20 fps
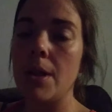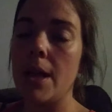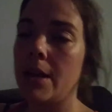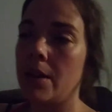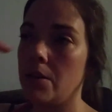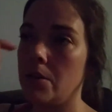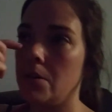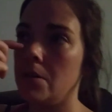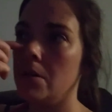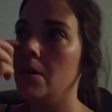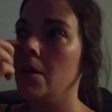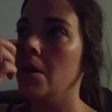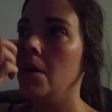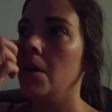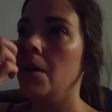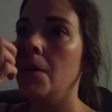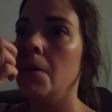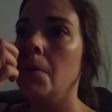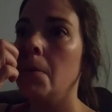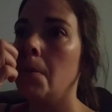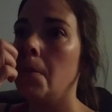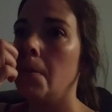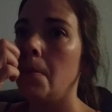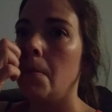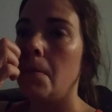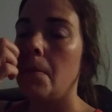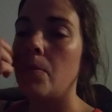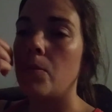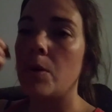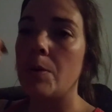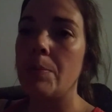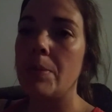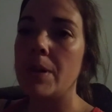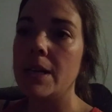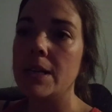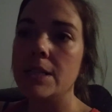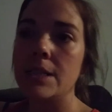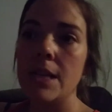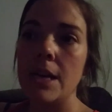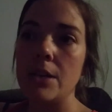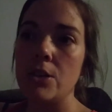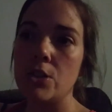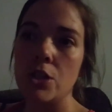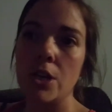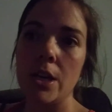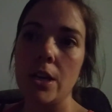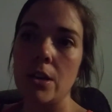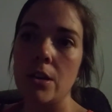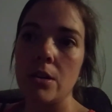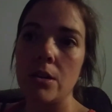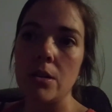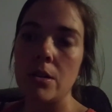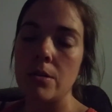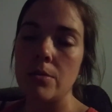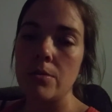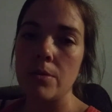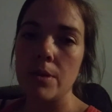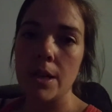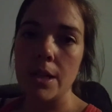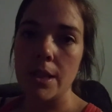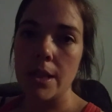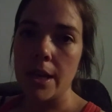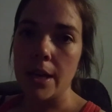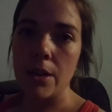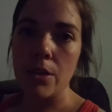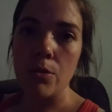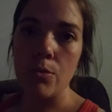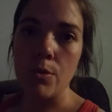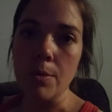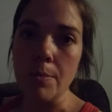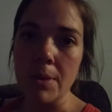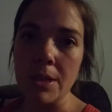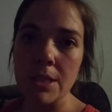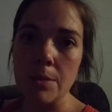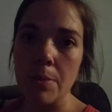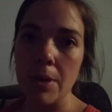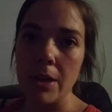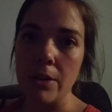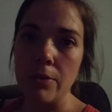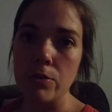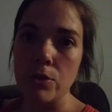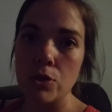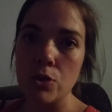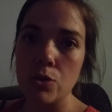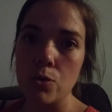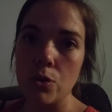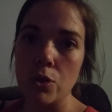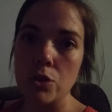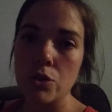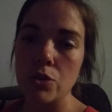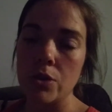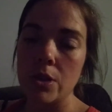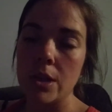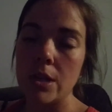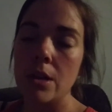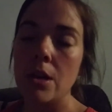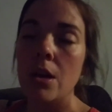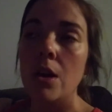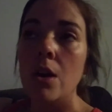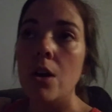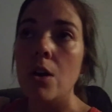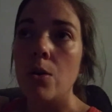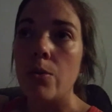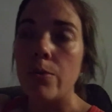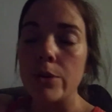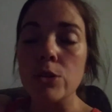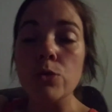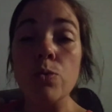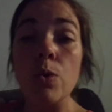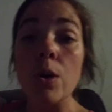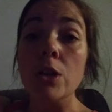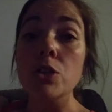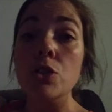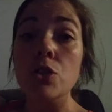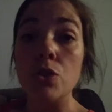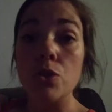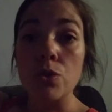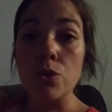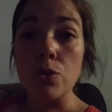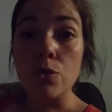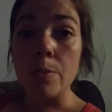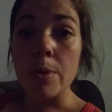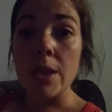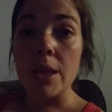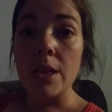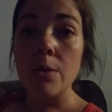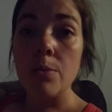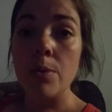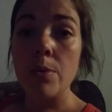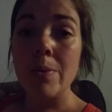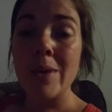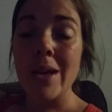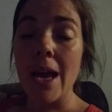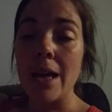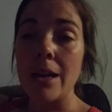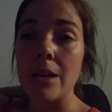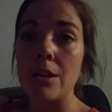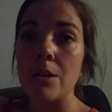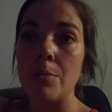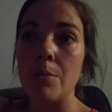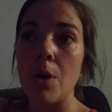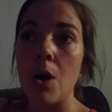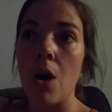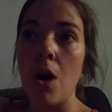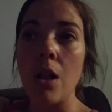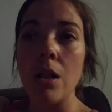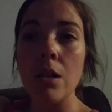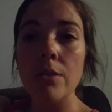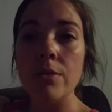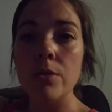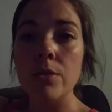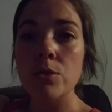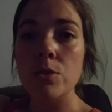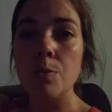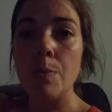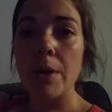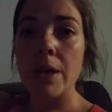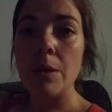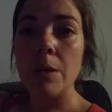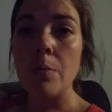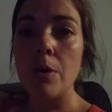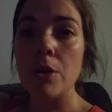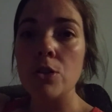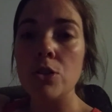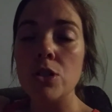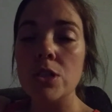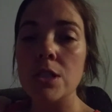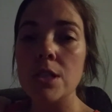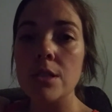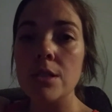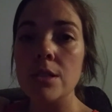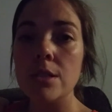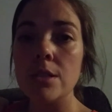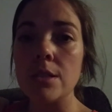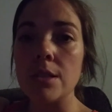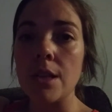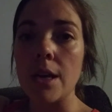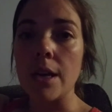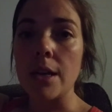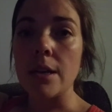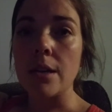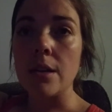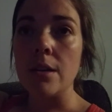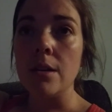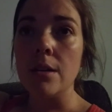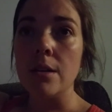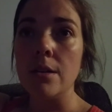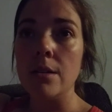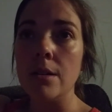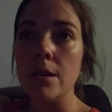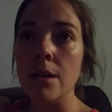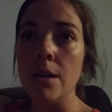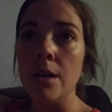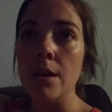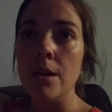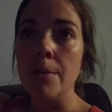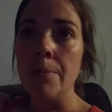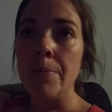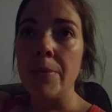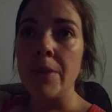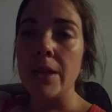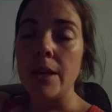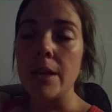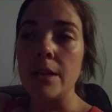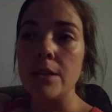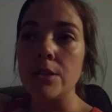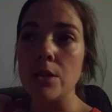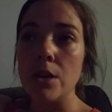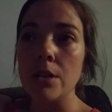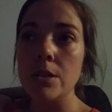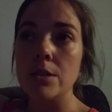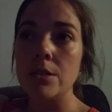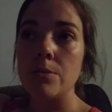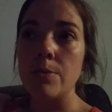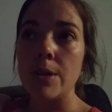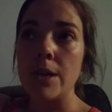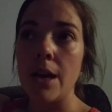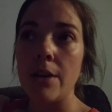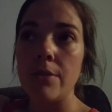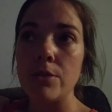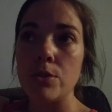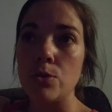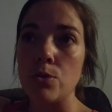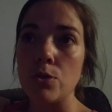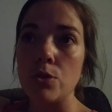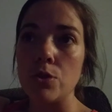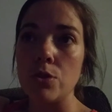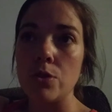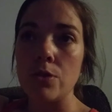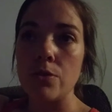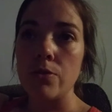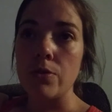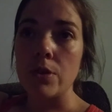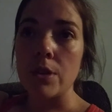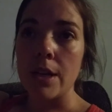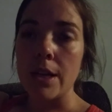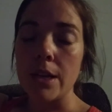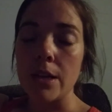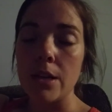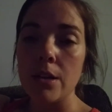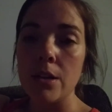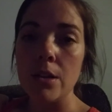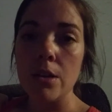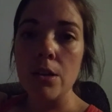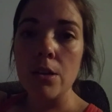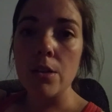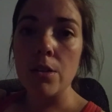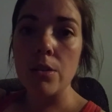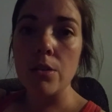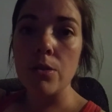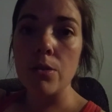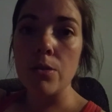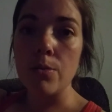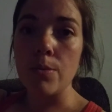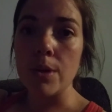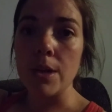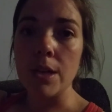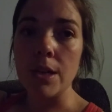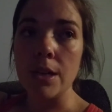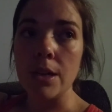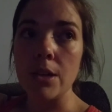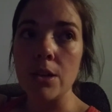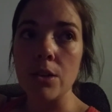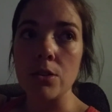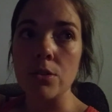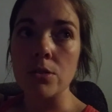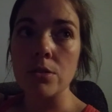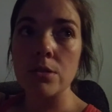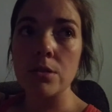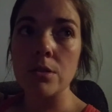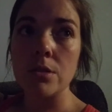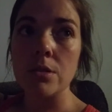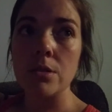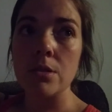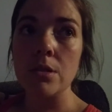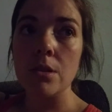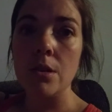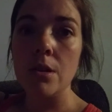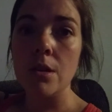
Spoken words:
I could replace that chair in like 3 months of paying for a storage unit, which was true. But then when we added up all of those big purchases, like, as long as we have a storage unit for like 3 years,